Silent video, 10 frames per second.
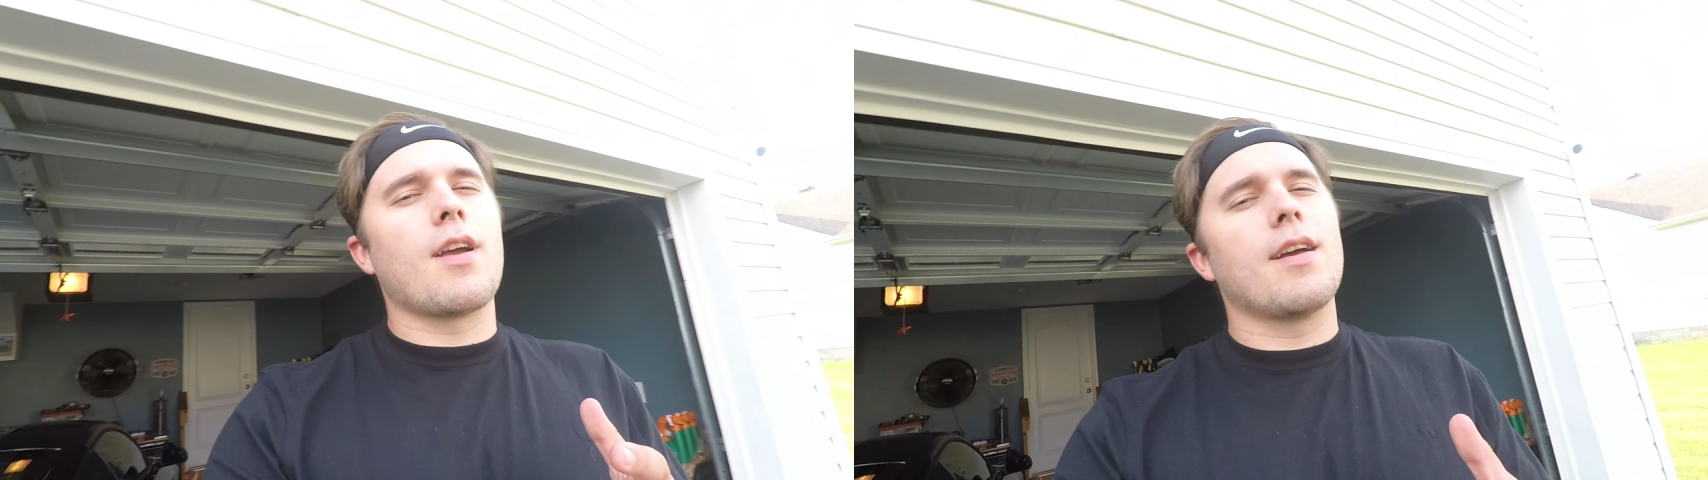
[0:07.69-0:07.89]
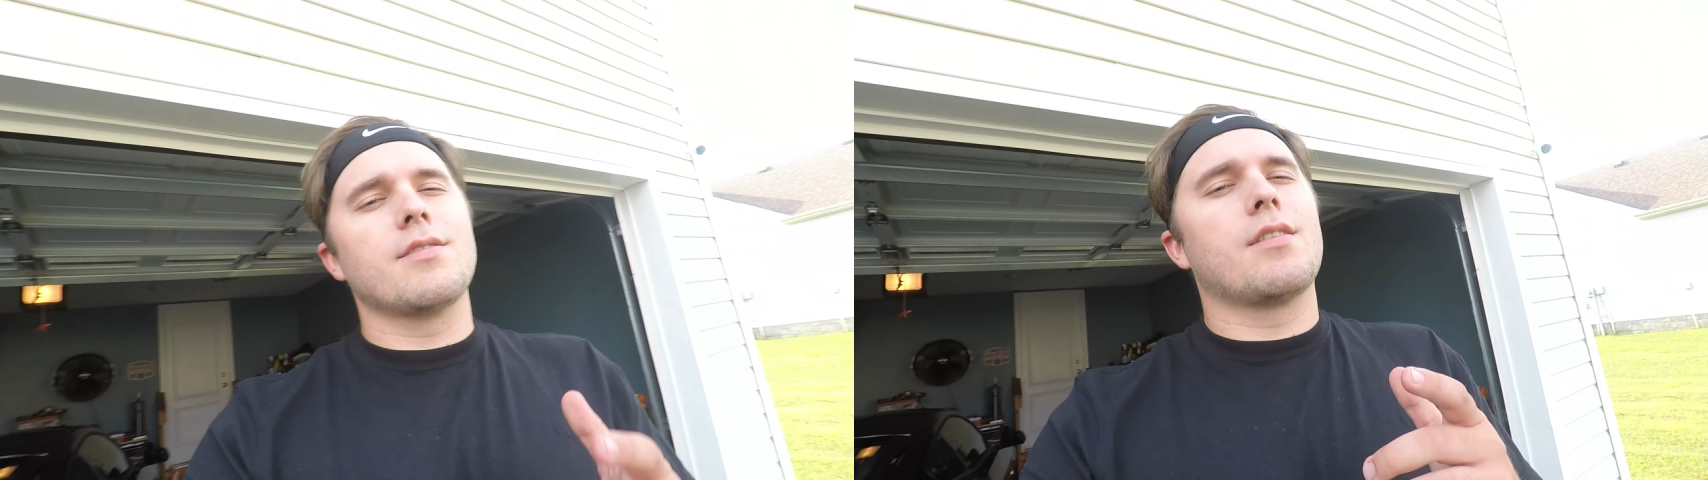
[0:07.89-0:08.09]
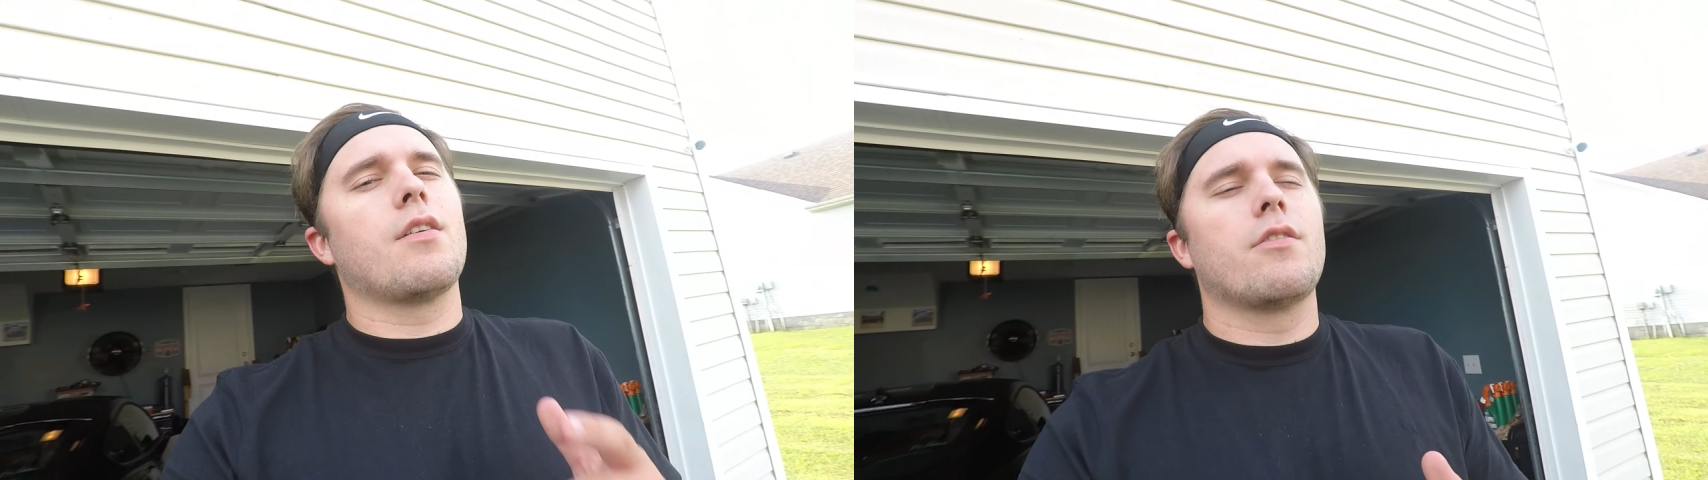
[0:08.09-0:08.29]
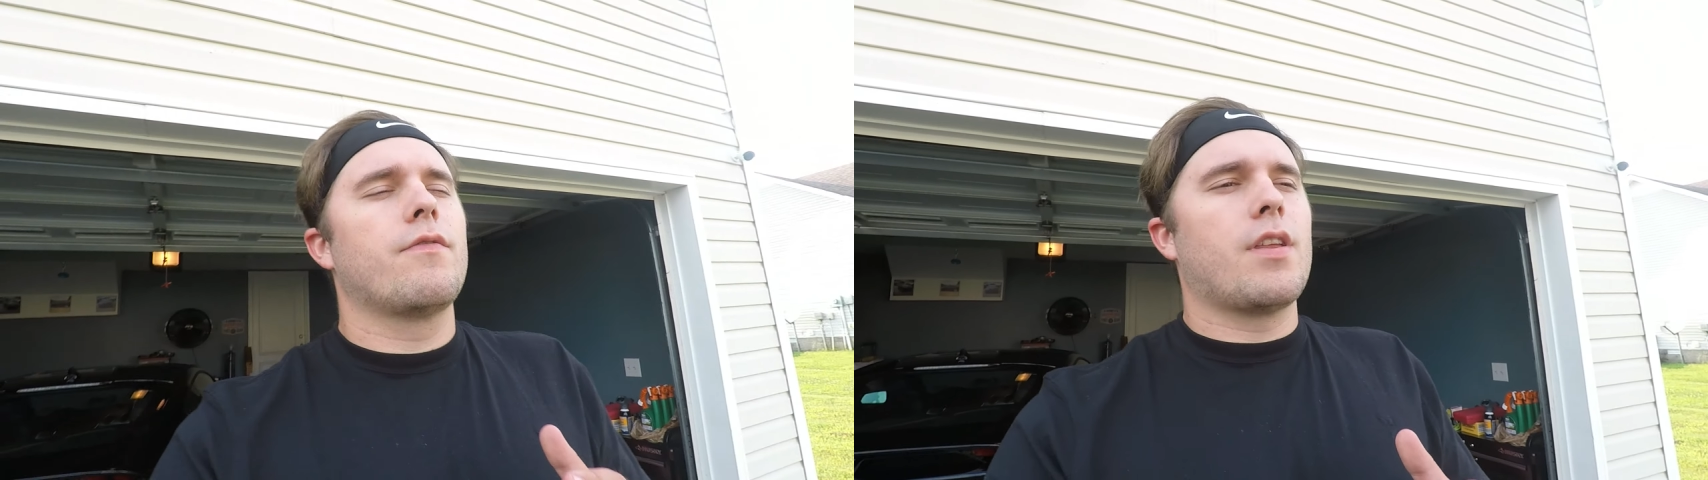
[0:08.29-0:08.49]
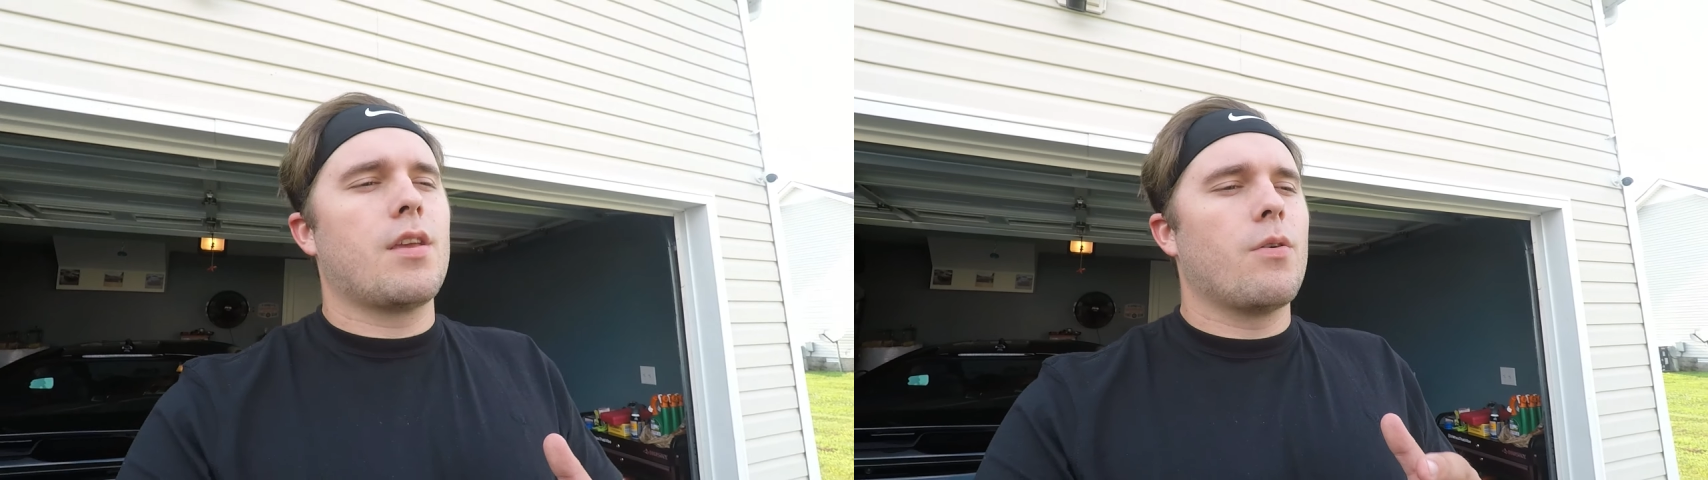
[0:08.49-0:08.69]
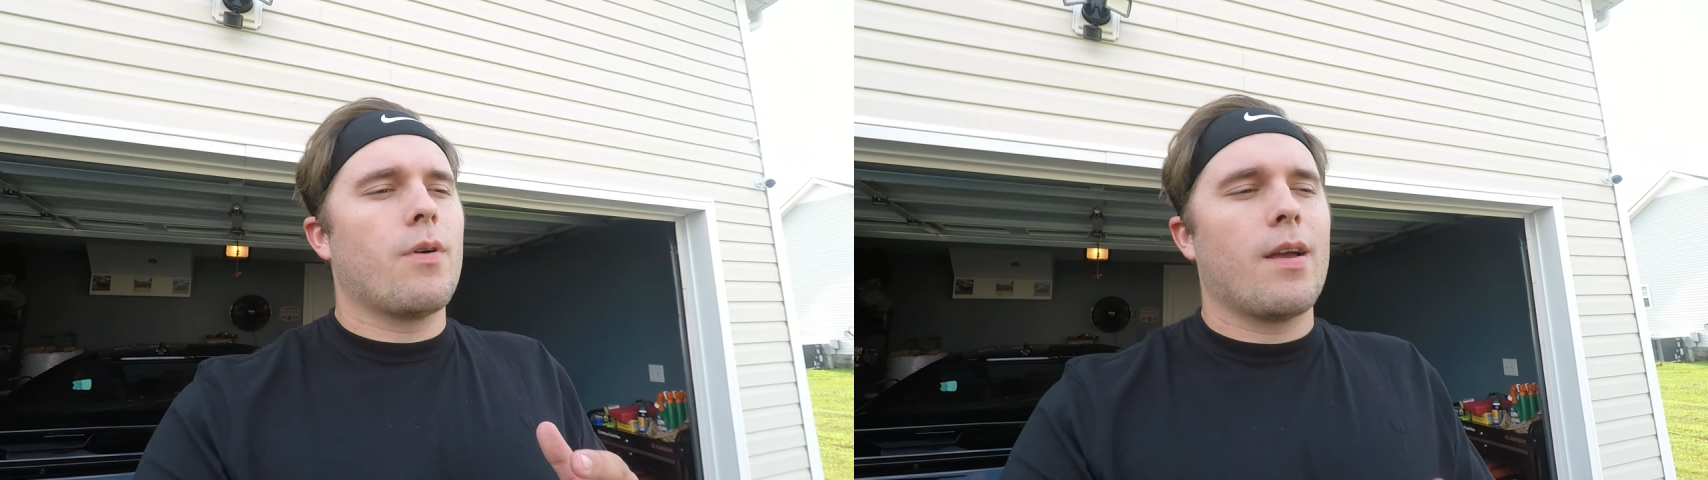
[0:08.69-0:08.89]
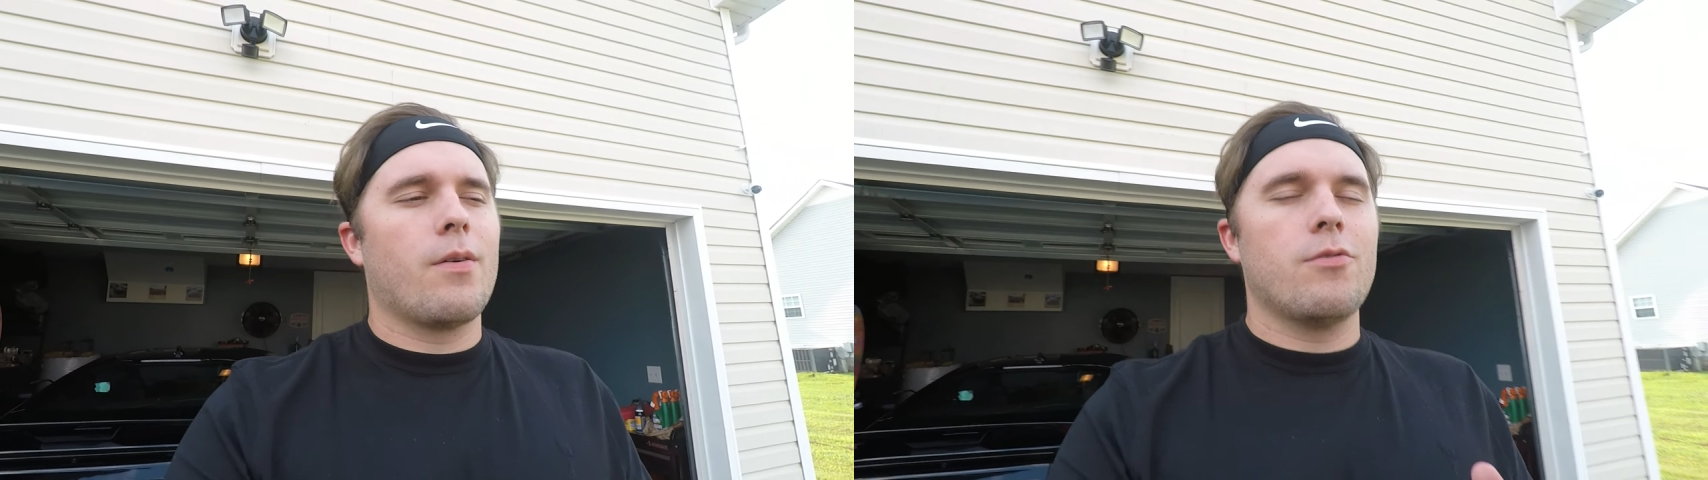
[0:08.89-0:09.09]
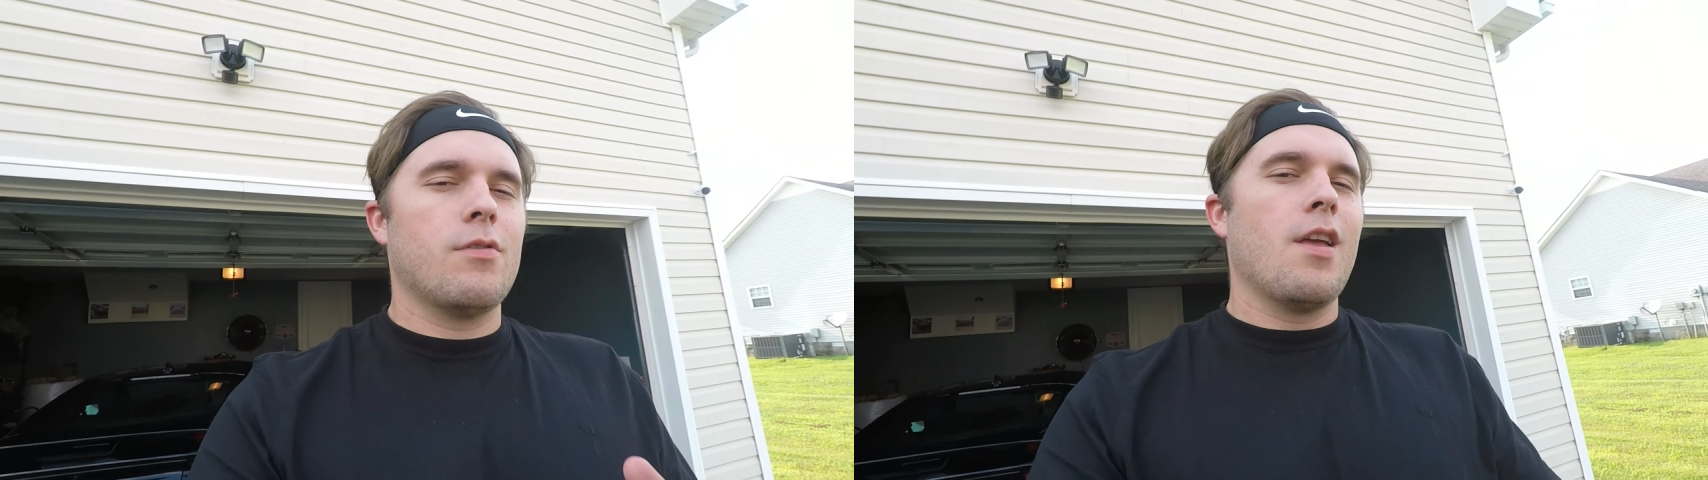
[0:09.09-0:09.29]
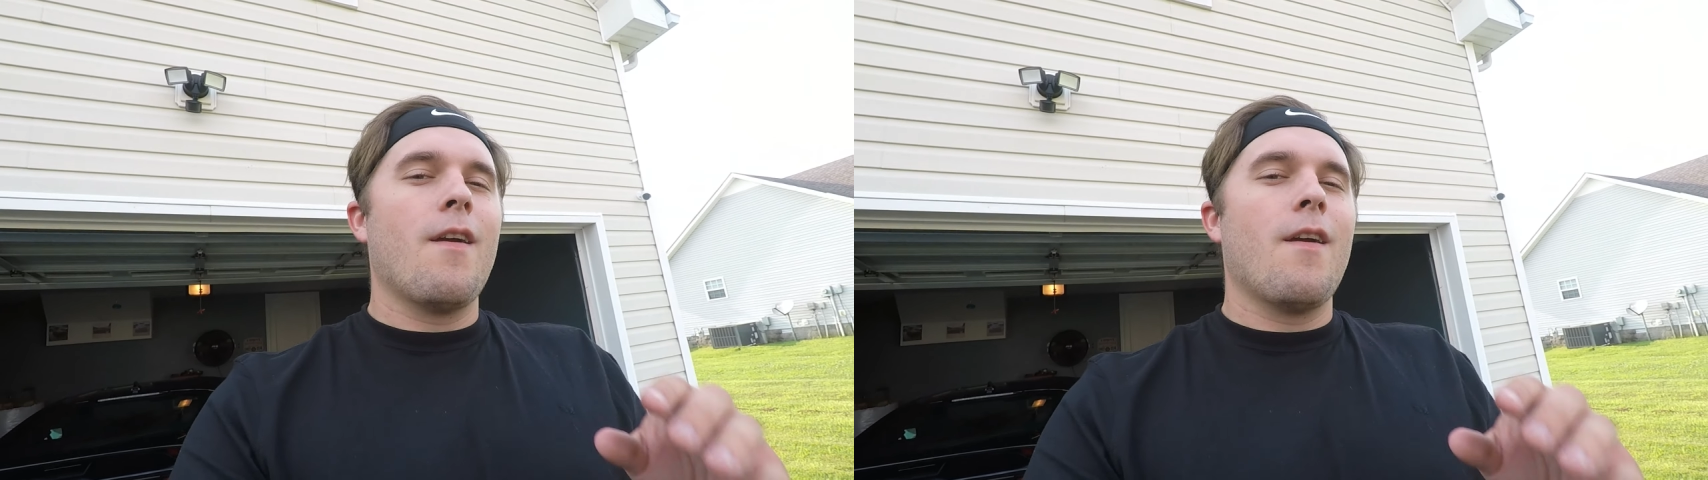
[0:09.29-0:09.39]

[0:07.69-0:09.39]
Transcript: guys another video out